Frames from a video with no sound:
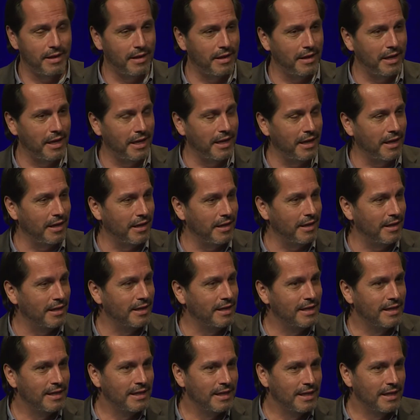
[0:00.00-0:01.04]
I
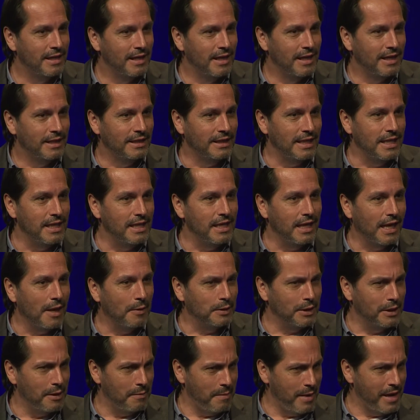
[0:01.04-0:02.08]
didn't think I was
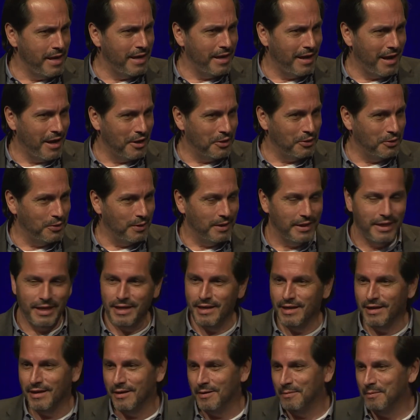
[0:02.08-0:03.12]
going to make it actually,
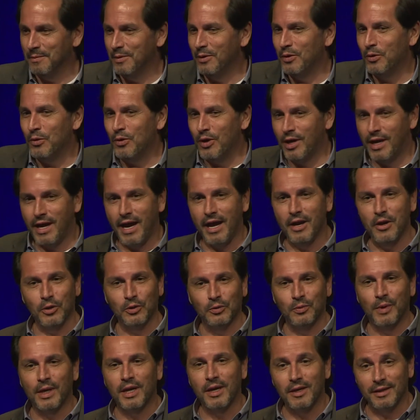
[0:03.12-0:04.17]
and God knows
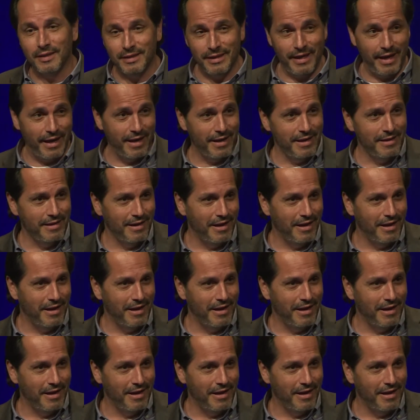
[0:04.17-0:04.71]
what I'll say